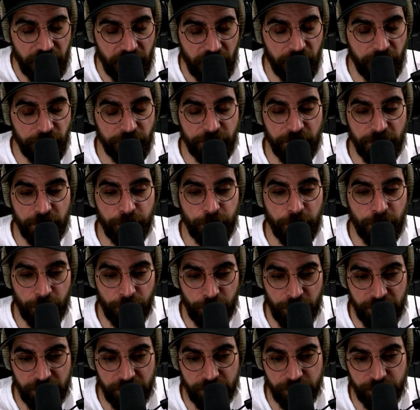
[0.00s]
until we are
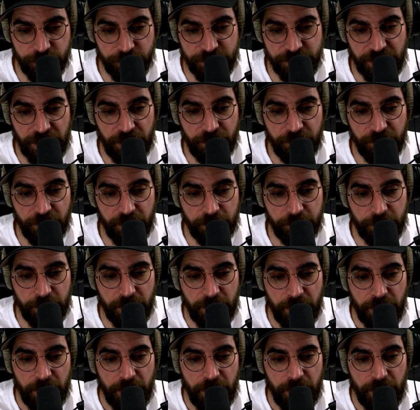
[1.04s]
ready to share them.